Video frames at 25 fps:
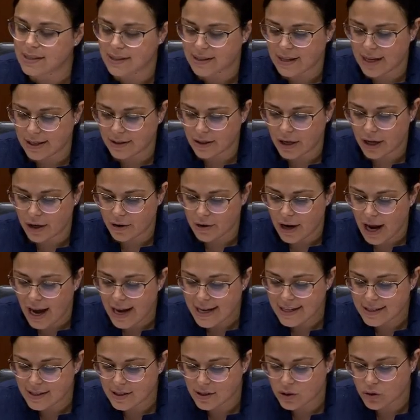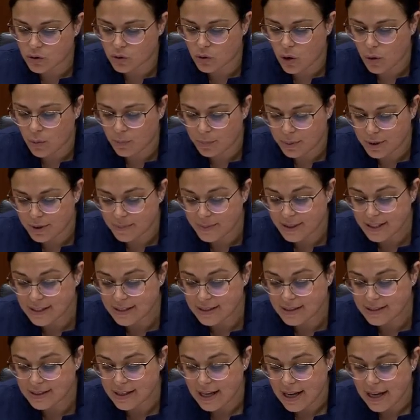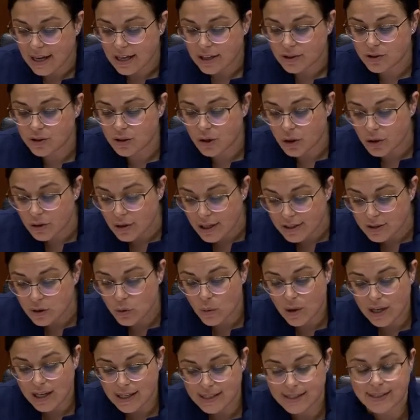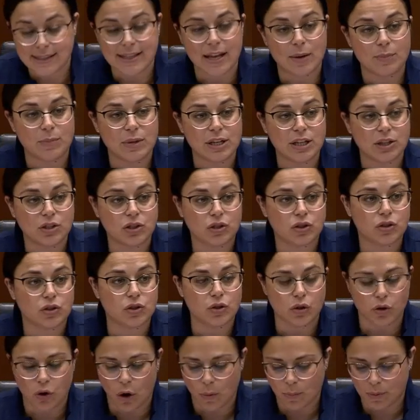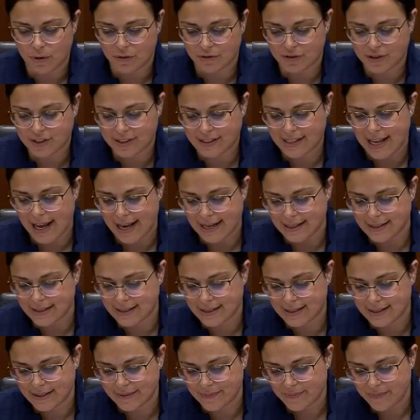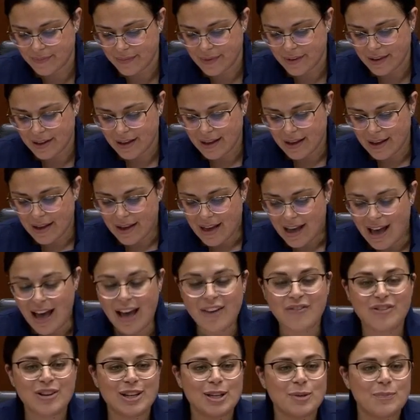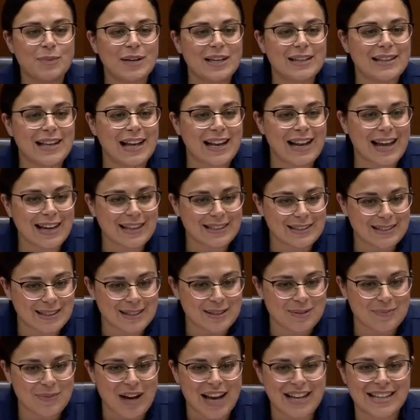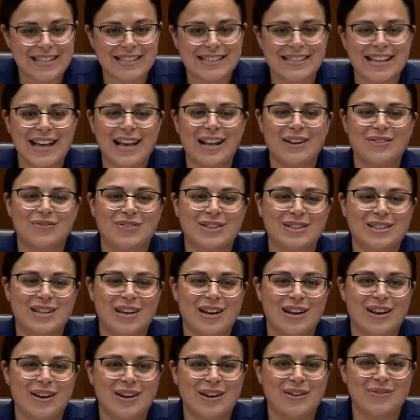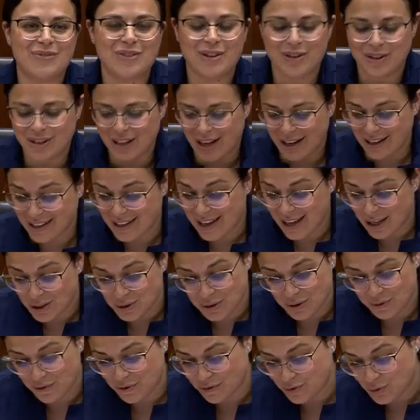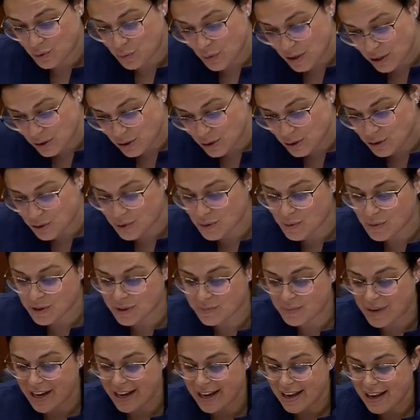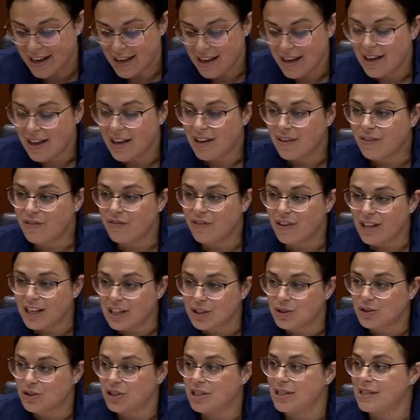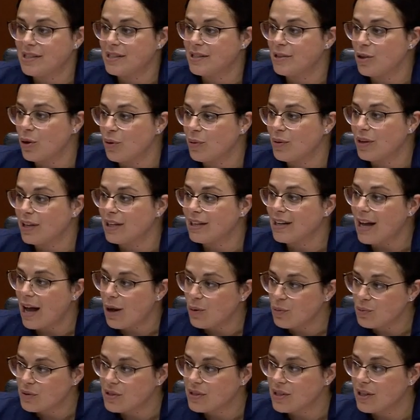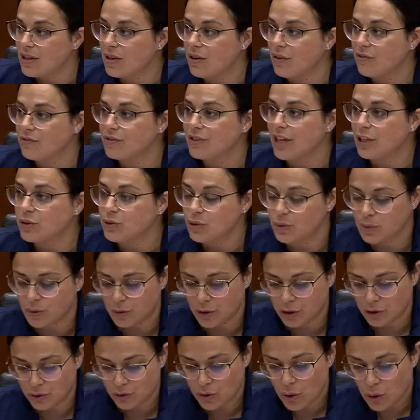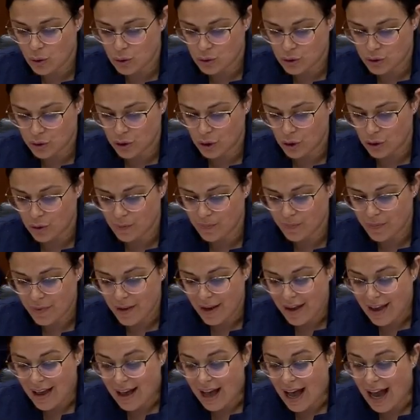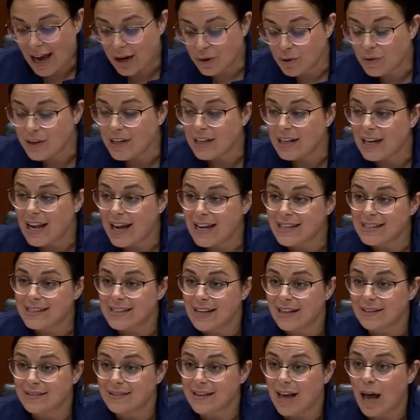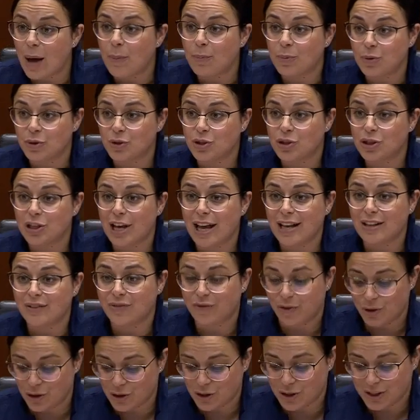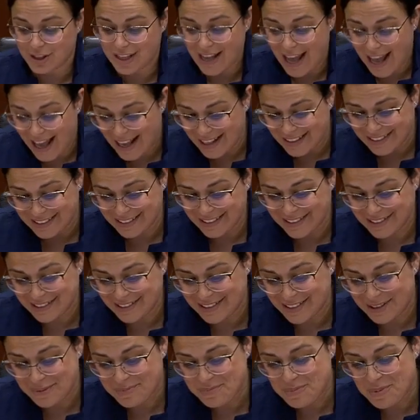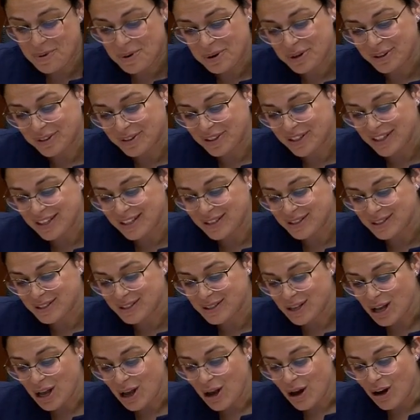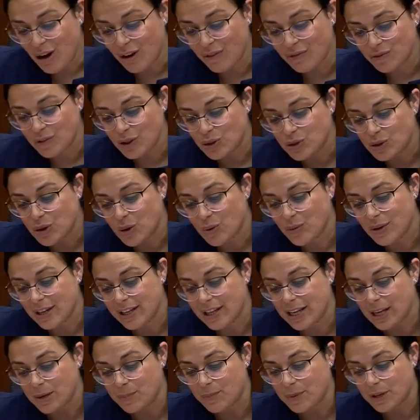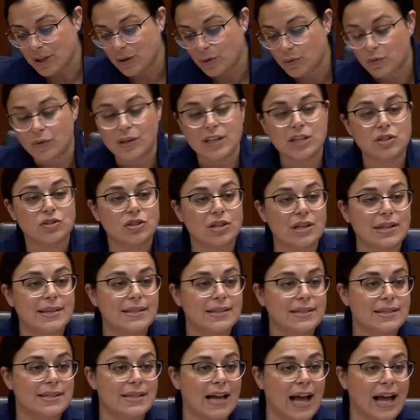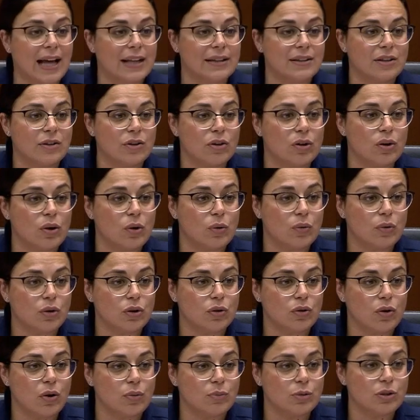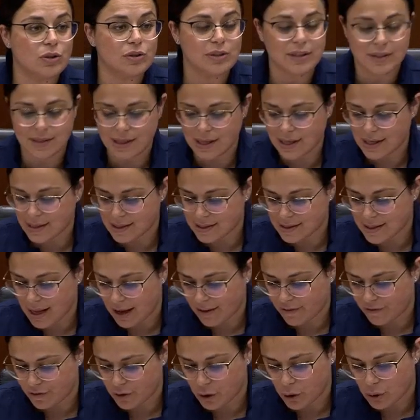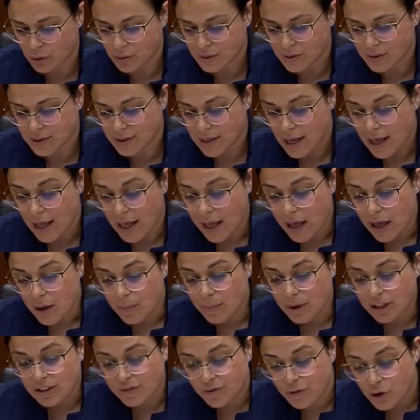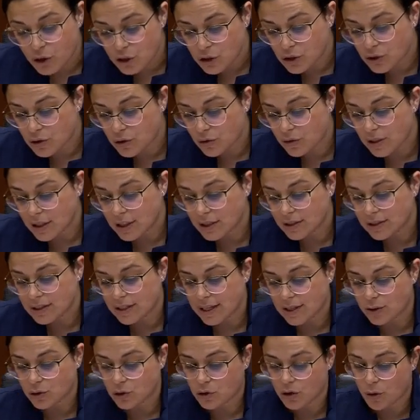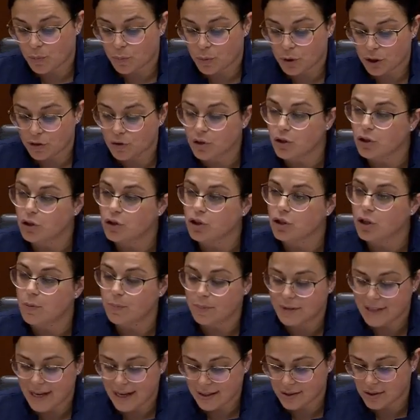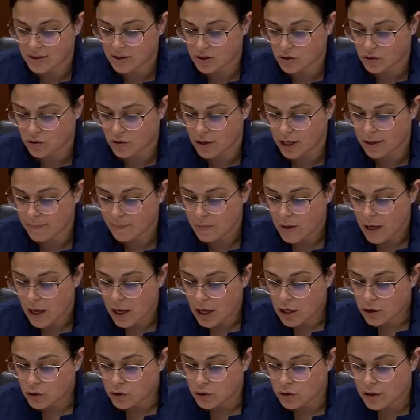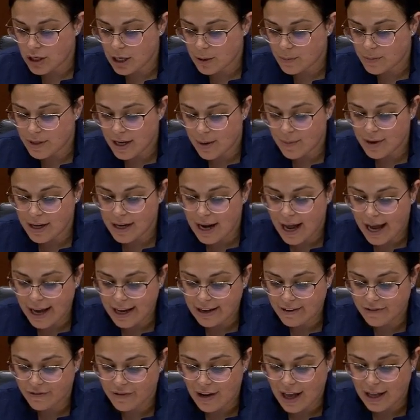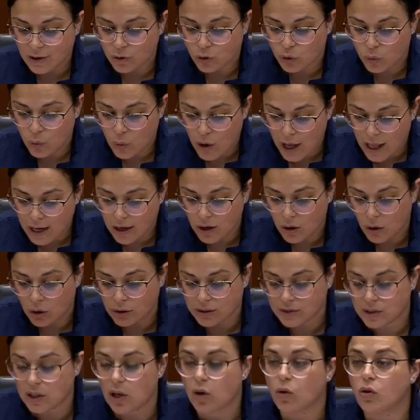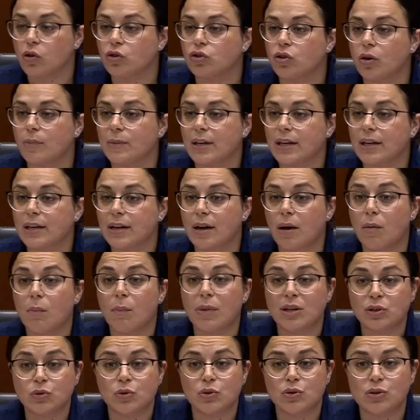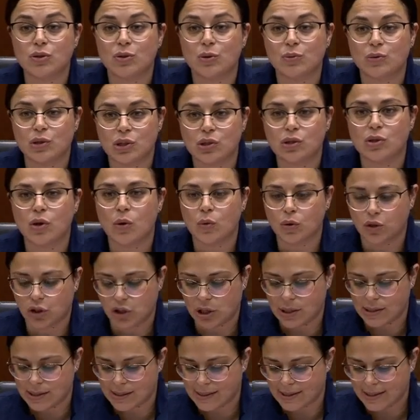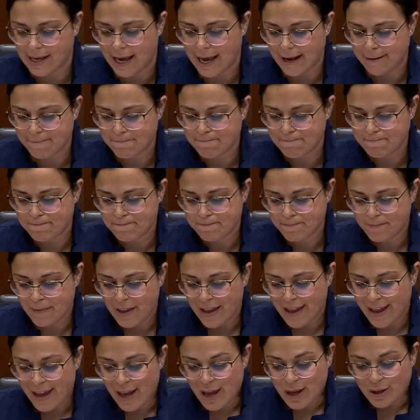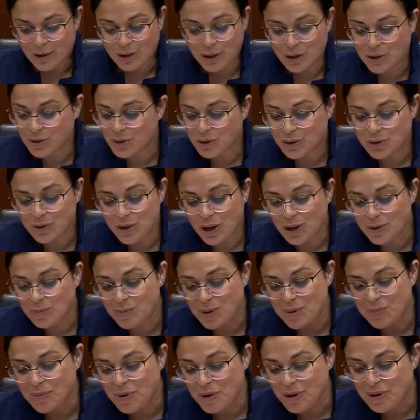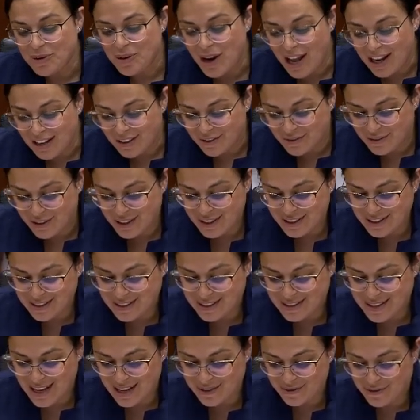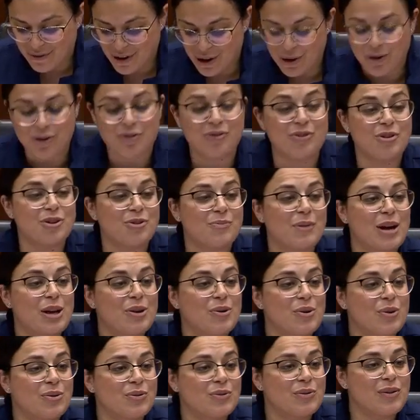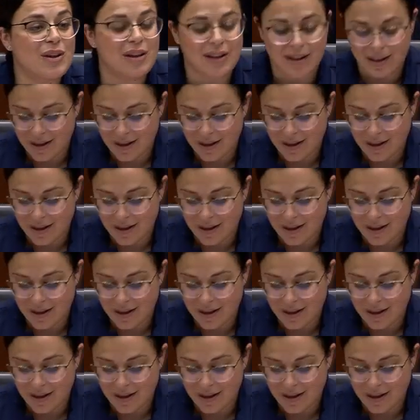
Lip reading: can arise to complement the already well-established Europe of states. Having been elected myself at a very young age of 22 in my village's local council of Nadur in Gozo, I realize and appreciate firsthand the importance of not only keeping regions and local communities afloat, but fostering the entrepreneurship necessary to keep them alive and well on the economic but also the social scale. This could not be more relevant than for my own